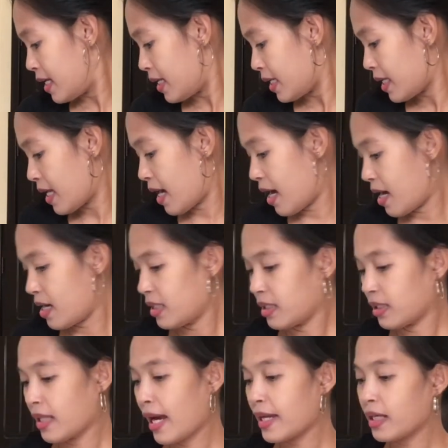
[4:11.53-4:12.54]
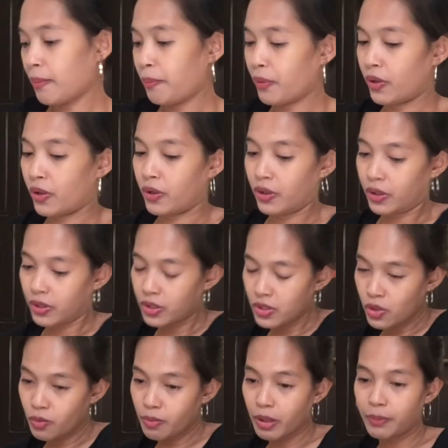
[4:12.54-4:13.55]
yeah, diaper.
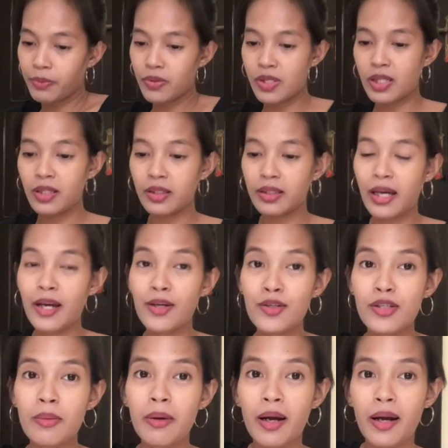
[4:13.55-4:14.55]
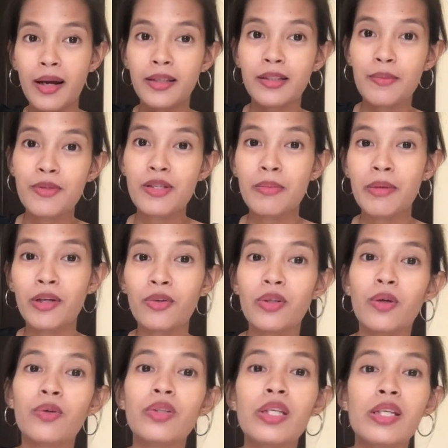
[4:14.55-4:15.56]
So, mag-proceed na tayo sa mga items na meron
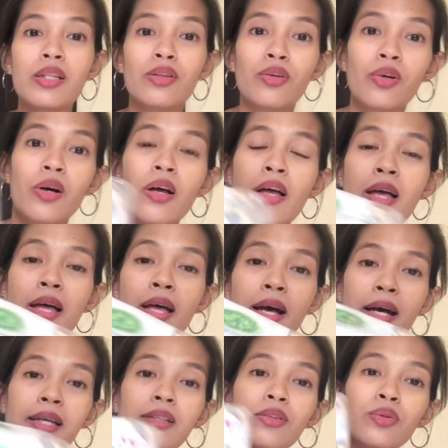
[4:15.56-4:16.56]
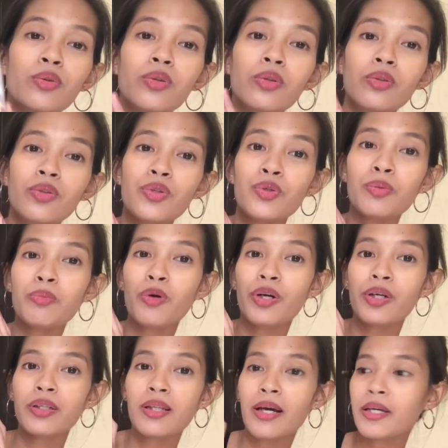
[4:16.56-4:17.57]
ako dito. I took
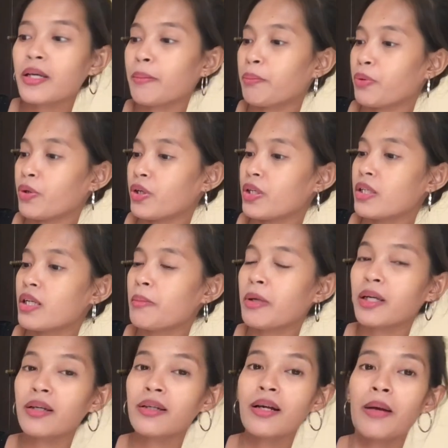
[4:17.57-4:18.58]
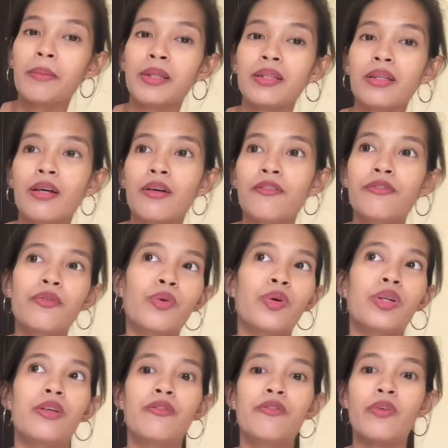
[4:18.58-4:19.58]
newborn diaper na magagamit niya
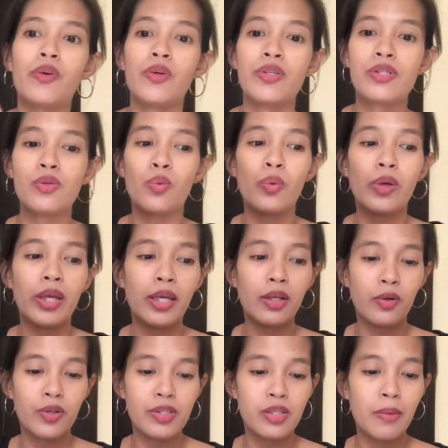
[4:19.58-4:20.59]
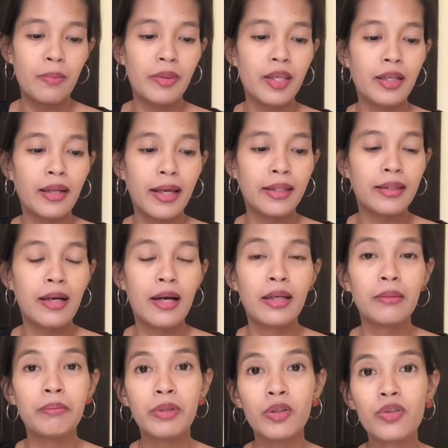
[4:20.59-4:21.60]
for the first week or something like
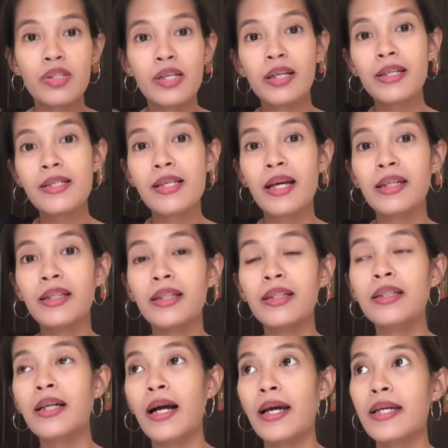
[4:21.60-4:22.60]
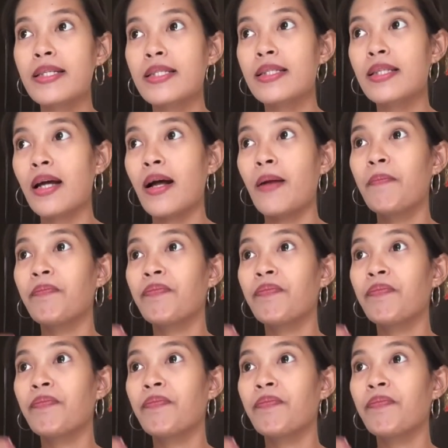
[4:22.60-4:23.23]
that because I decided, guys, na